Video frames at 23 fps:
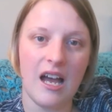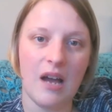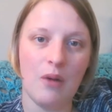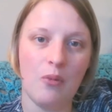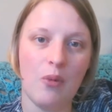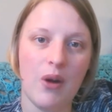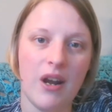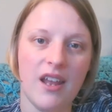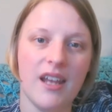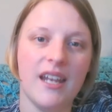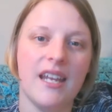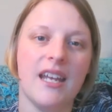
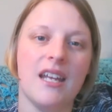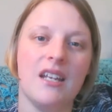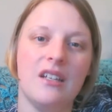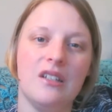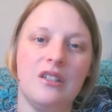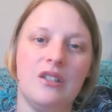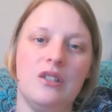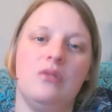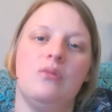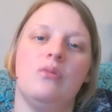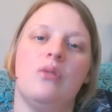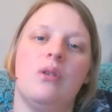when I get
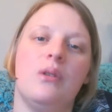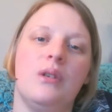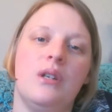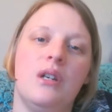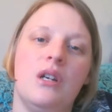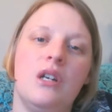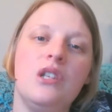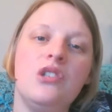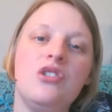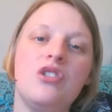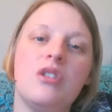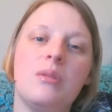to
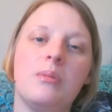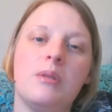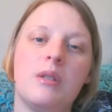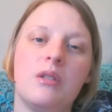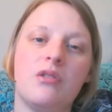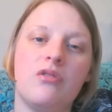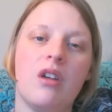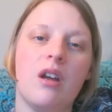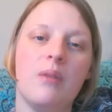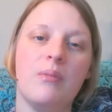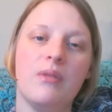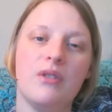100
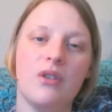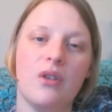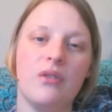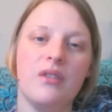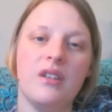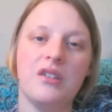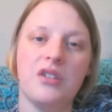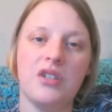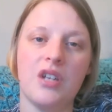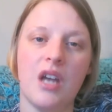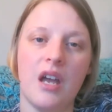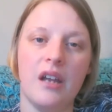subscribers on
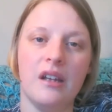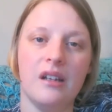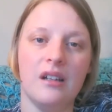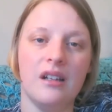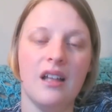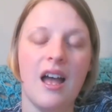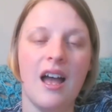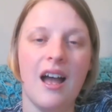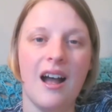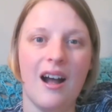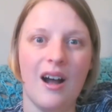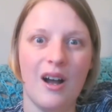this channel,
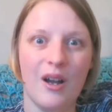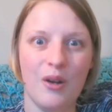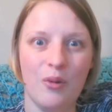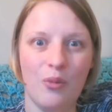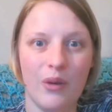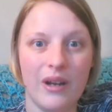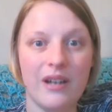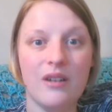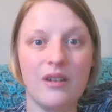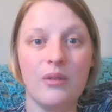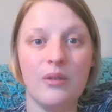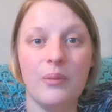I
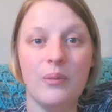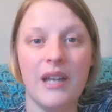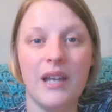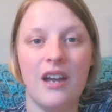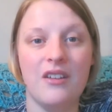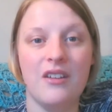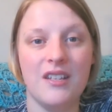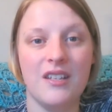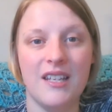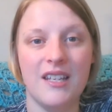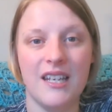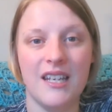will be
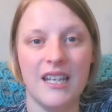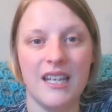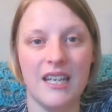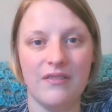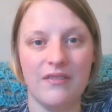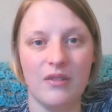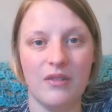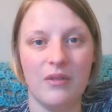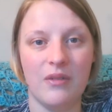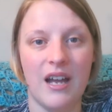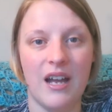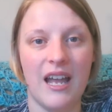hosting a
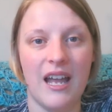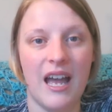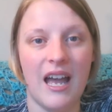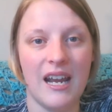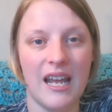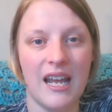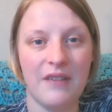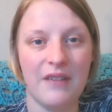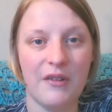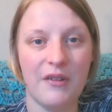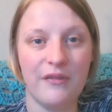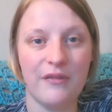giveaway, and I
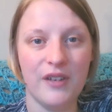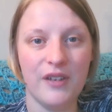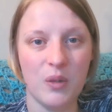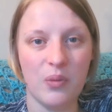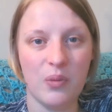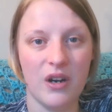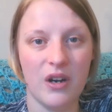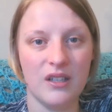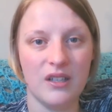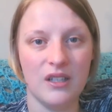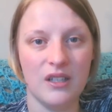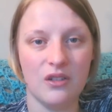have a few
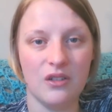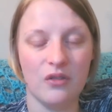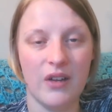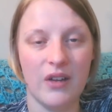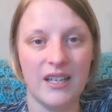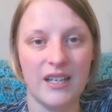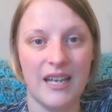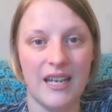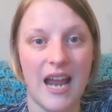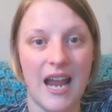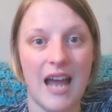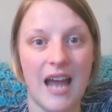prizes
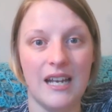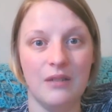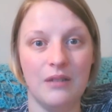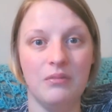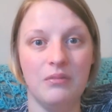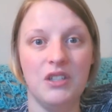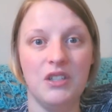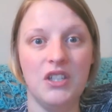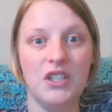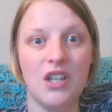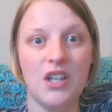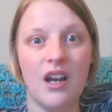already and I'm
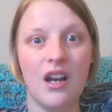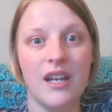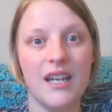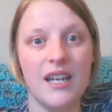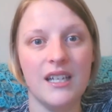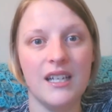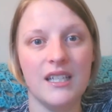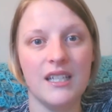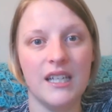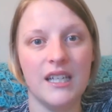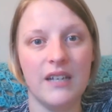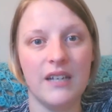dying
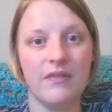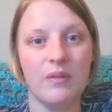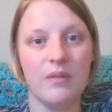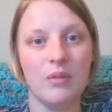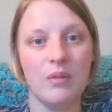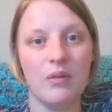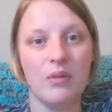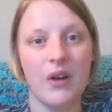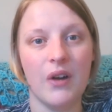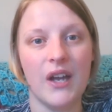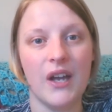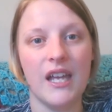to give them
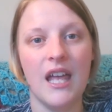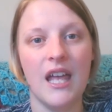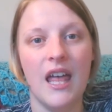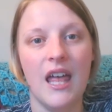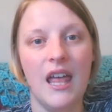away.